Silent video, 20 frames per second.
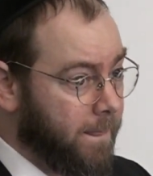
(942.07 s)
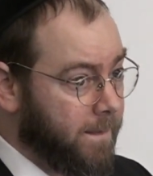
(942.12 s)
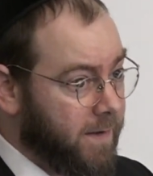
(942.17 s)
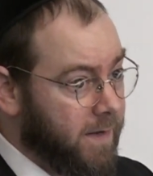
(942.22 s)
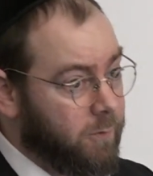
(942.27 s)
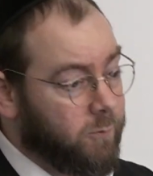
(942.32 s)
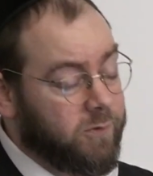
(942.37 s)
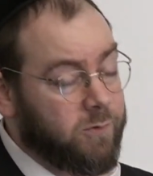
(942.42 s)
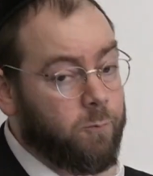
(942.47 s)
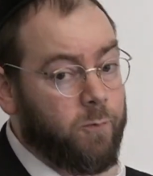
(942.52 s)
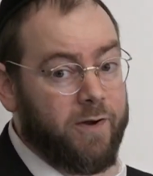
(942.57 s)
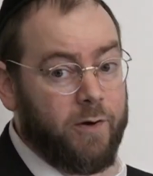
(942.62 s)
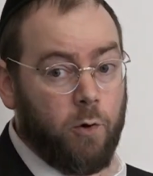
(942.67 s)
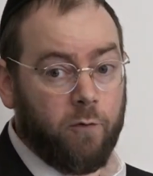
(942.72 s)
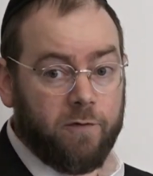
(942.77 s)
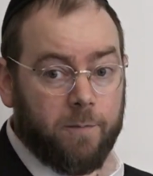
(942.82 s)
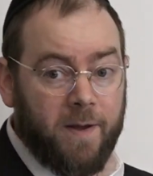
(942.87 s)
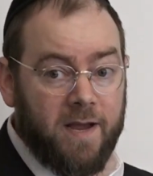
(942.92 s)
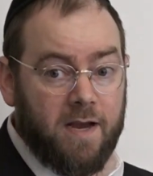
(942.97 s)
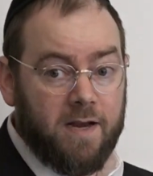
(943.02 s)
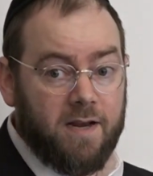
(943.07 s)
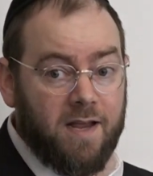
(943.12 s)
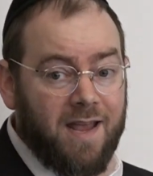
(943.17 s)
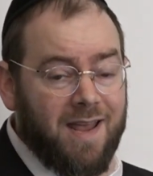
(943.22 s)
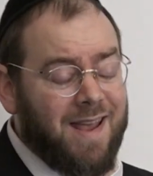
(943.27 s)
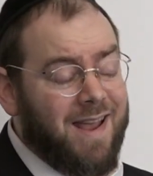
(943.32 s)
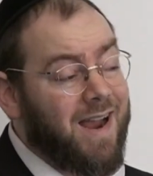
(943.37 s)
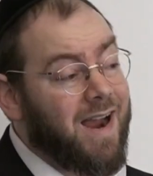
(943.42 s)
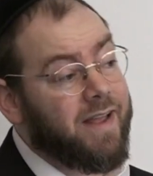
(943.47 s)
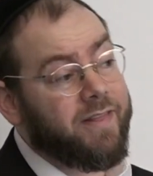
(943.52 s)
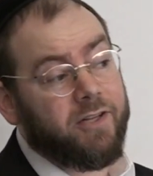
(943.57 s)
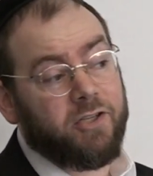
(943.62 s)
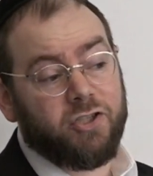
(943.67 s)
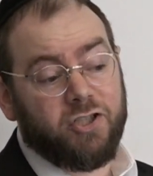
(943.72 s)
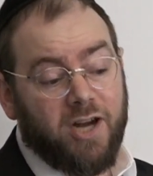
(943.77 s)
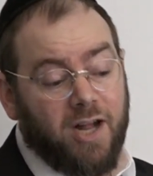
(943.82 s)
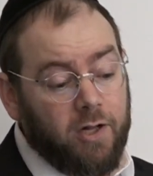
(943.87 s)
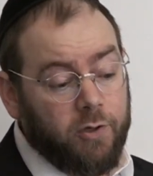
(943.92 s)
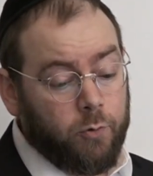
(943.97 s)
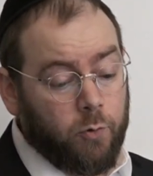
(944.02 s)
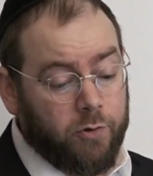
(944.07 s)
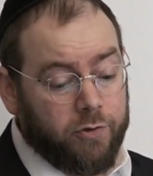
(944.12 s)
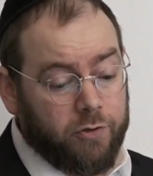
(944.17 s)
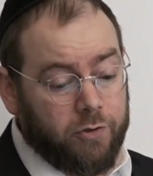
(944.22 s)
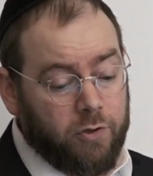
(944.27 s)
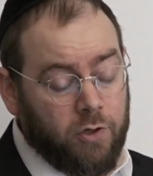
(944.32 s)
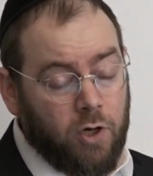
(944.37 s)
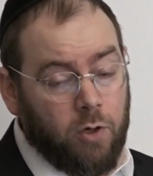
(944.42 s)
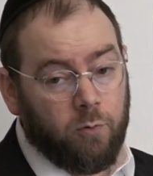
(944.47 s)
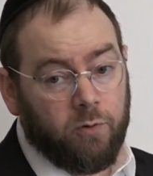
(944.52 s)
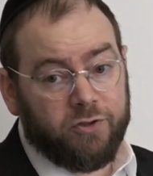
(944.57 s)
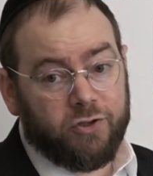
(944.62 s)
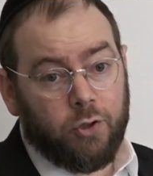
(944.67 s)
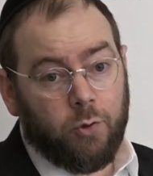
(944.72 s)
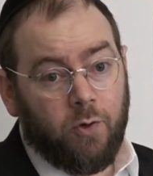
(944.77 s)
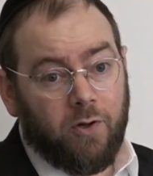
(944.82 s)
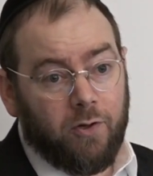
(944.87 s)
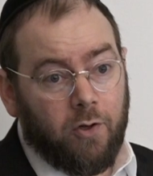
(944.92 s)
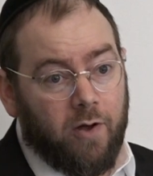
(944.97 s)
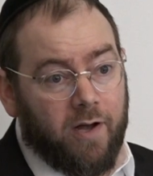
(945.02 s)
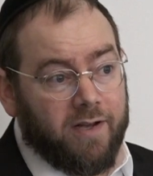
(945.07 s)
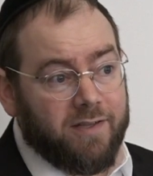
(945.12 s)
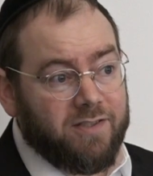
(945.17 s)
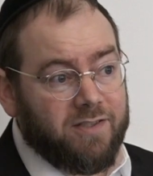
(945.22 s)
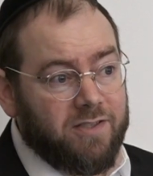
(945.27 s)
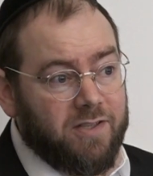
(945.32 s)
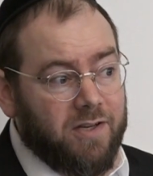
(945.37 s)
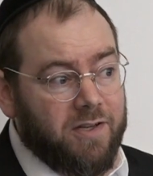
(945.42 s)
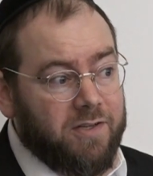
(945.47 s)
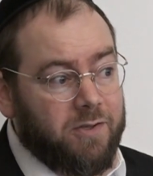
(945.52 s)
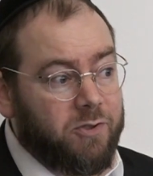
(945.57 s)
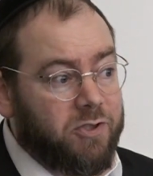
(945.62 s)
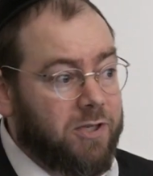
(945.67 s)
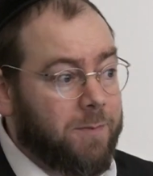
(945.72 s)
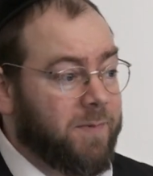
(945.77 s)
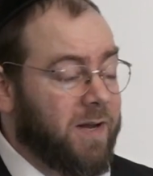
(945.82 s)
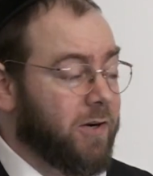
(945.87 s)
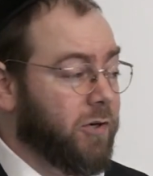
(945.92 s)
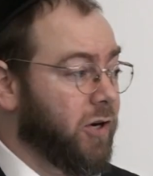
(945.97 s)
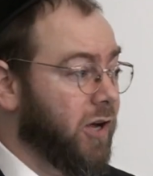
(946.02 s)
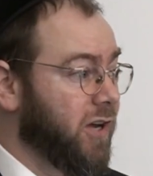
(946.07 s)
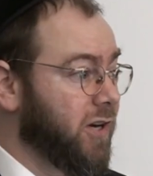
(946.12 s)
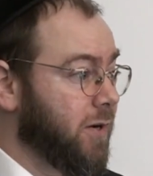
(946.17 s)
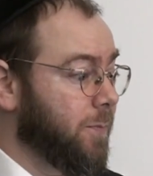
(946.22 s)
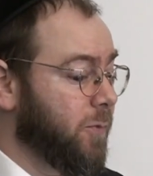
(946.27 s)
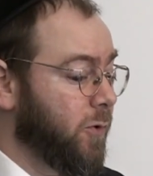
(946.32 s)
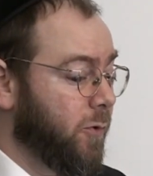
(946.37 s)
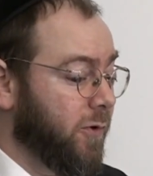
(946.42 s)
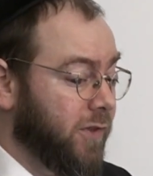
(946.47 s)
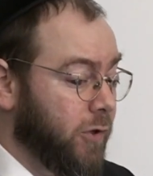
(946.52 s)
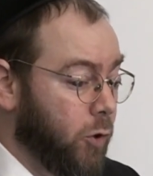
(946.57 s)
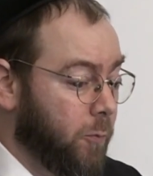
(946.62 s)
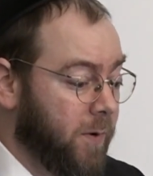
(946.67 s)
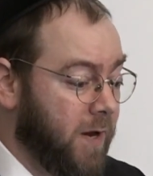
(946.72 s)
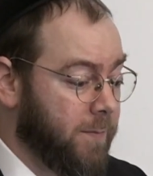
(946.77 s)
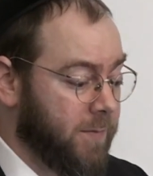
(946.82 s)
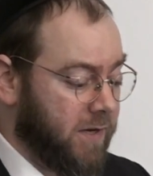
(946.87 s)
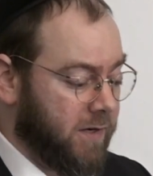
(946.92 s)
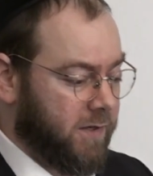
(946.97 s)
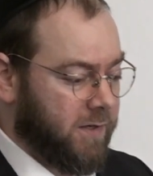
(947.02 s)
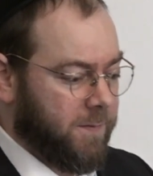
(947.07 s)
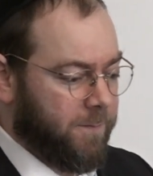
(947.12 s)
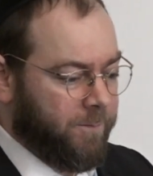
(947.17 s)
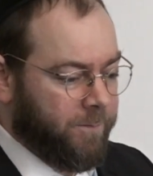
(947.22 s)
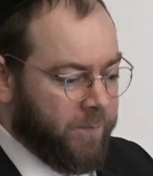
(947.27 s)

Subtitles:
It was way overpaid. And the child order will show a loss. You shipped out an item with no payment.